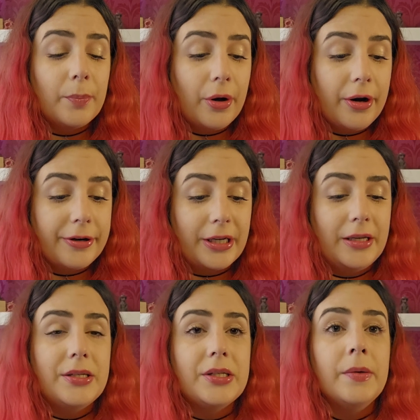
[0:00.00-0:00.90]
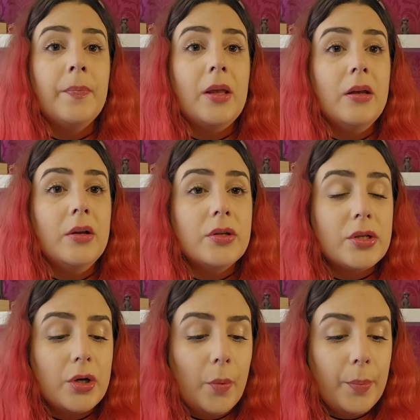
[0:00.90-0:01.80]
parties.
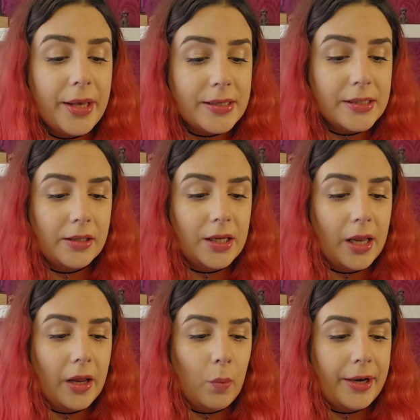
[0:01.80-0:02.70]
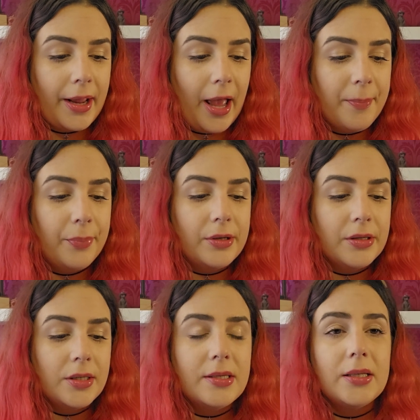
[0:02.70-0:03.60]
So basically what
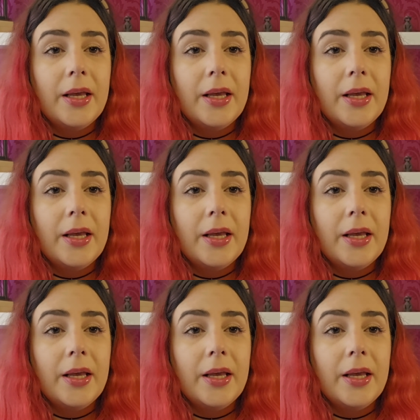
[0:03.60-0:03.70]
happens